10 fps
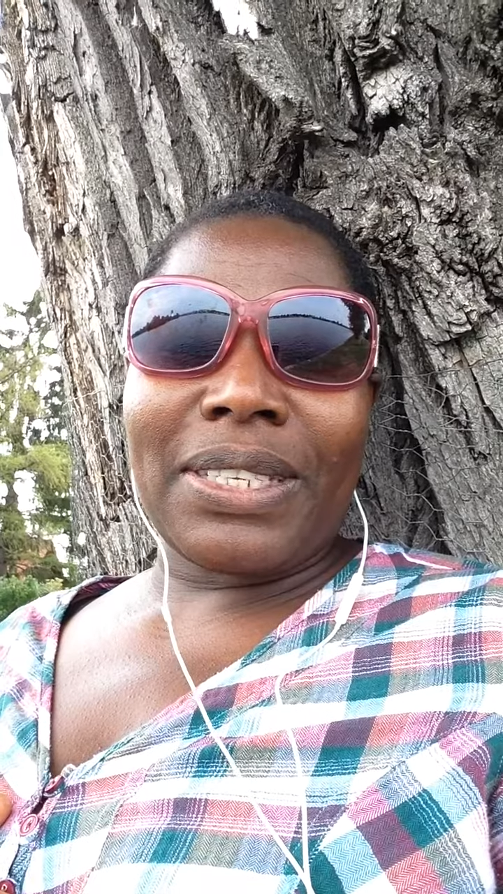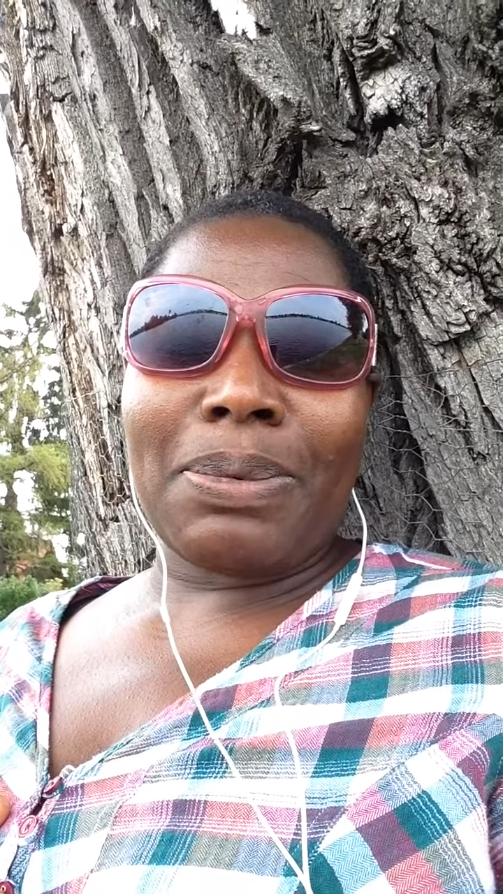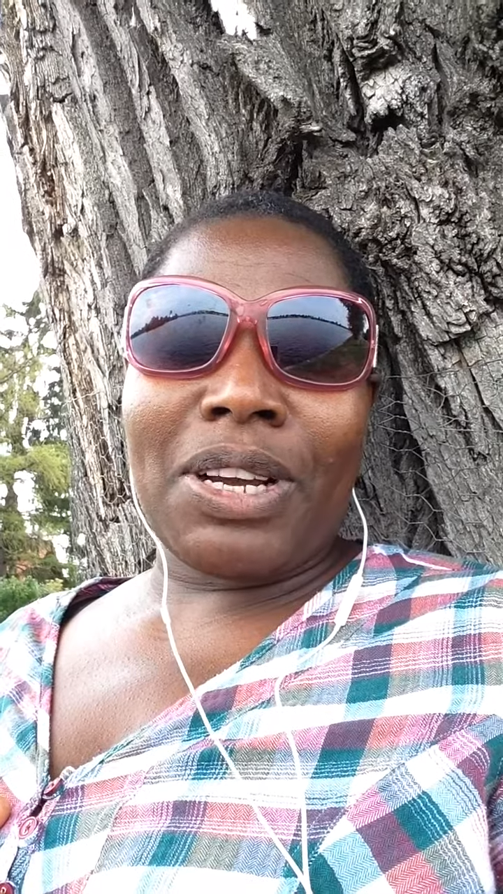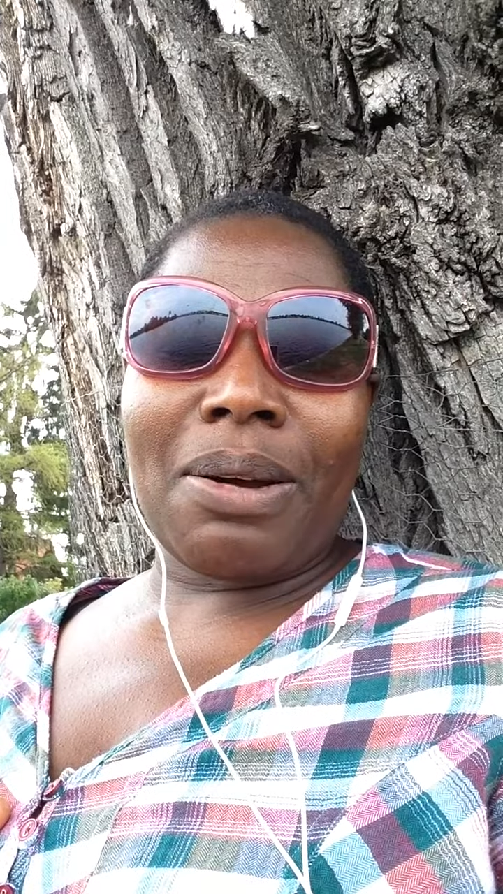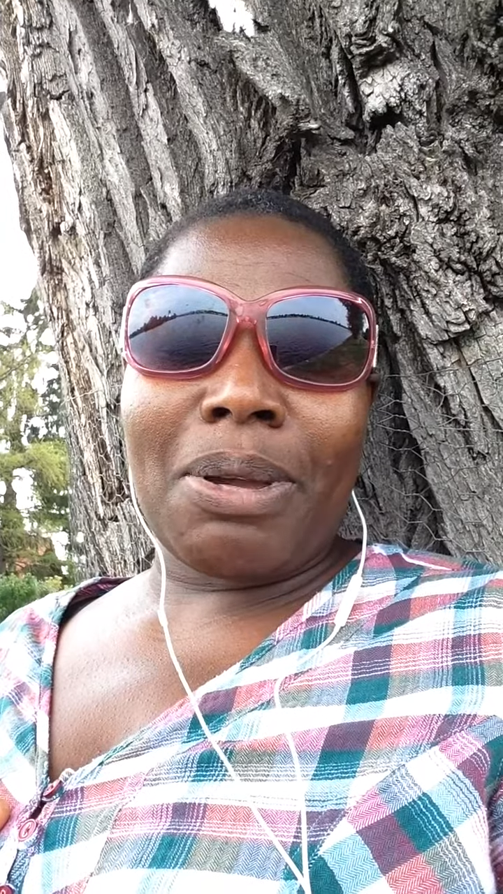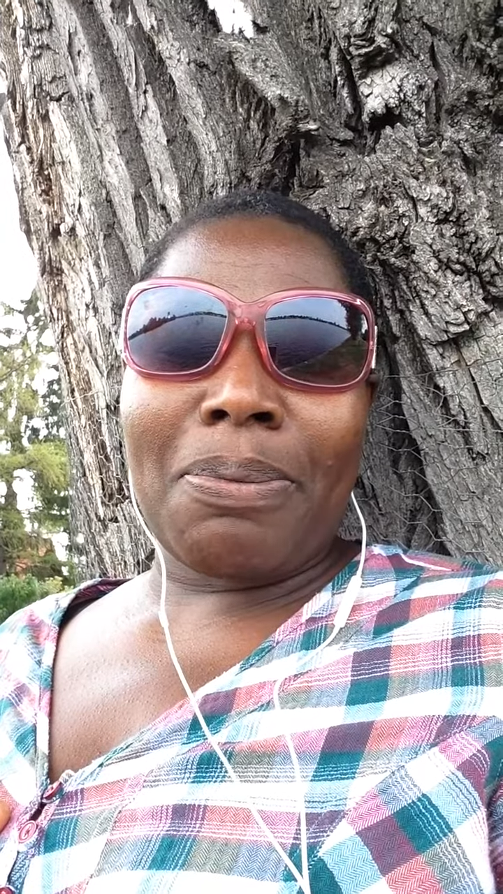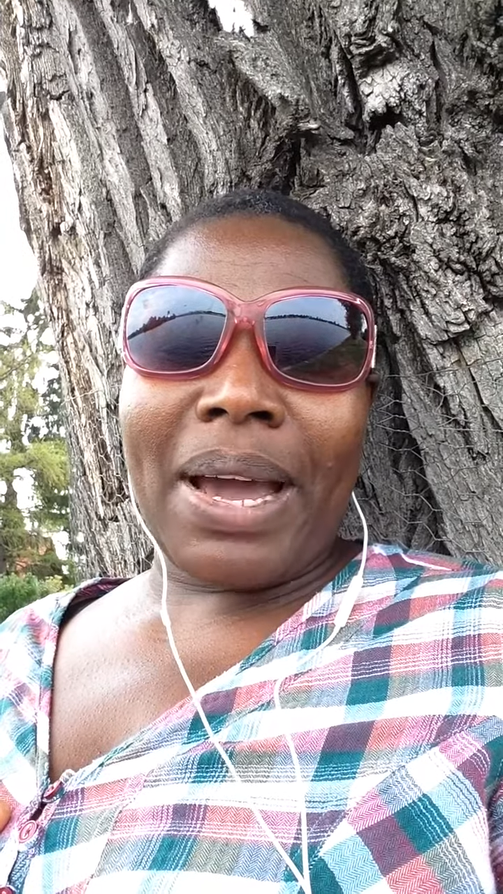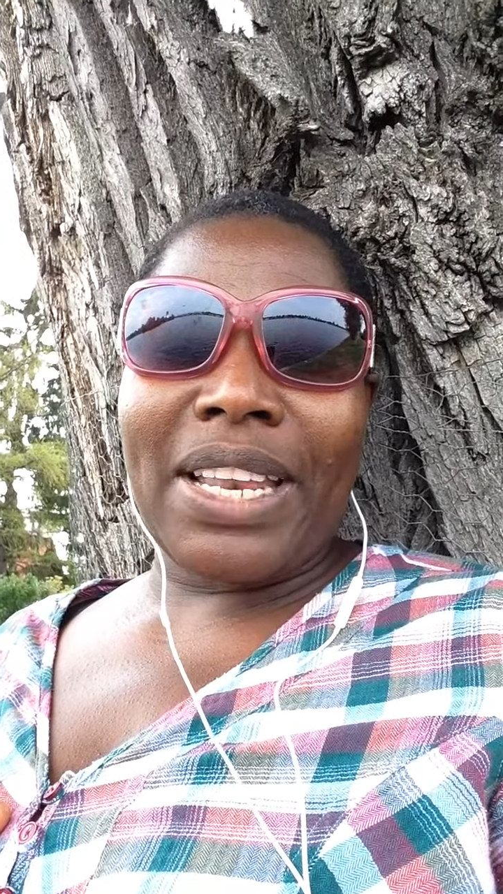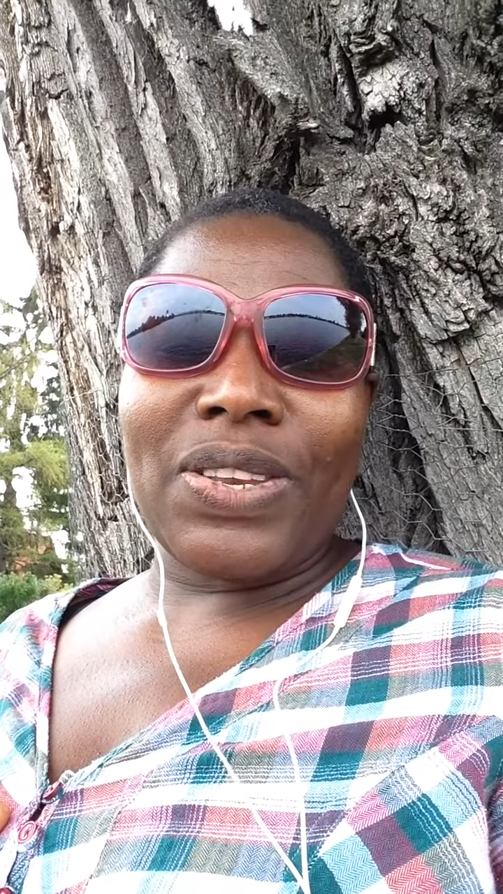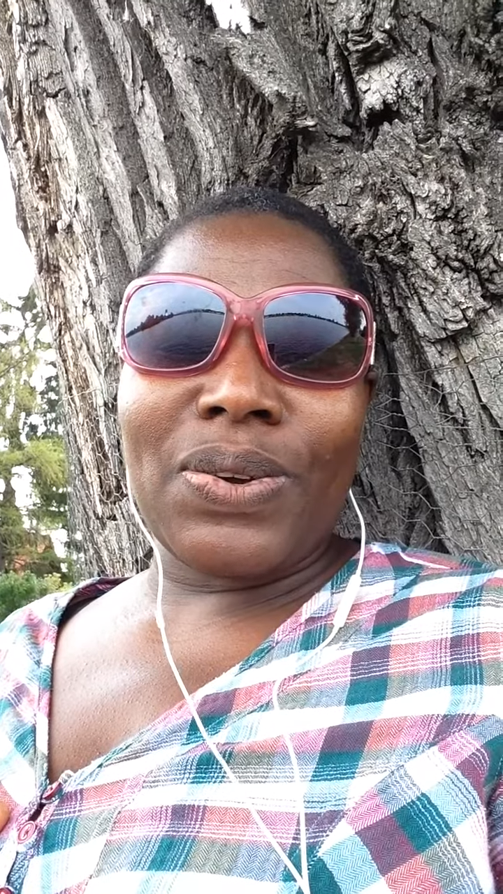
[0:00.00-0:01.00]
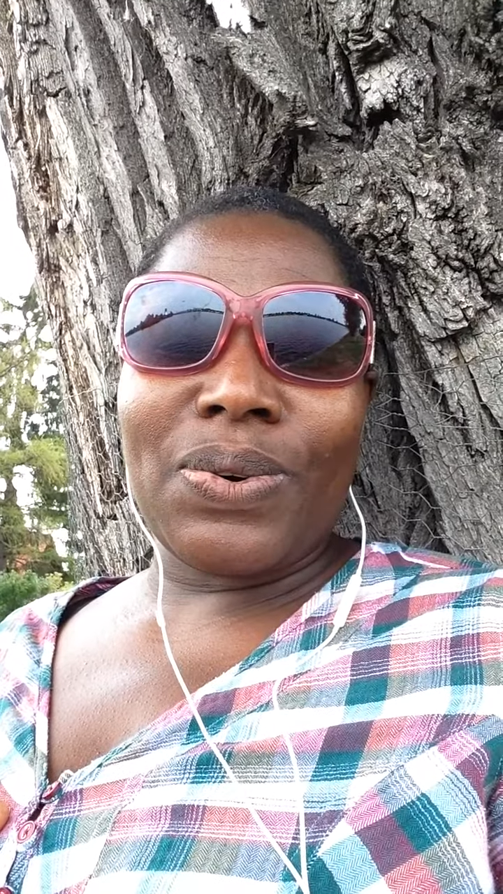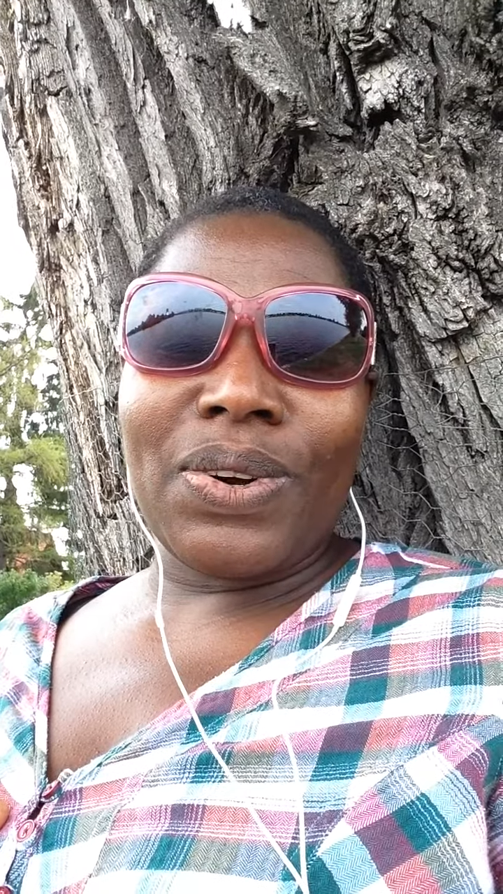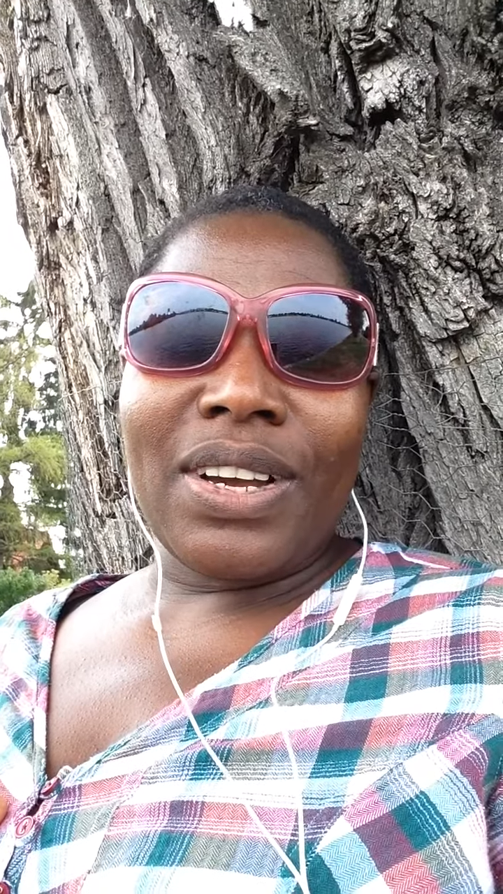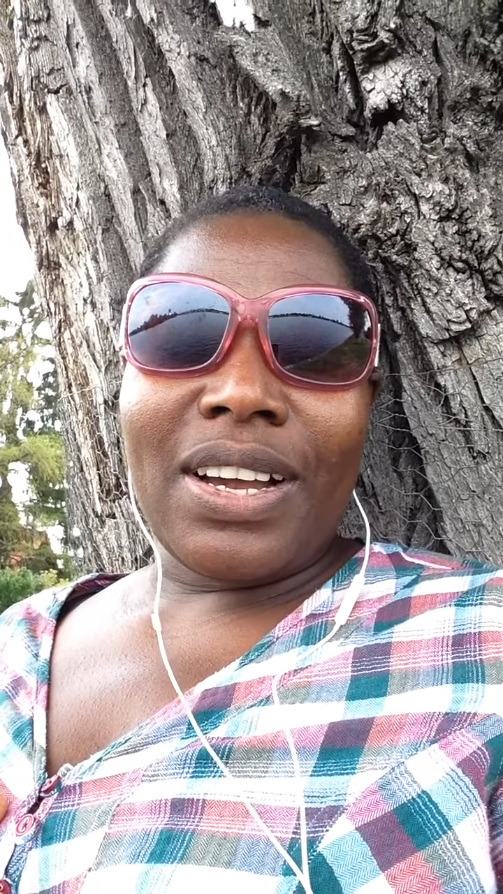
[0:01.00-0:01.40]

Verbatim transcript: is becoming my new,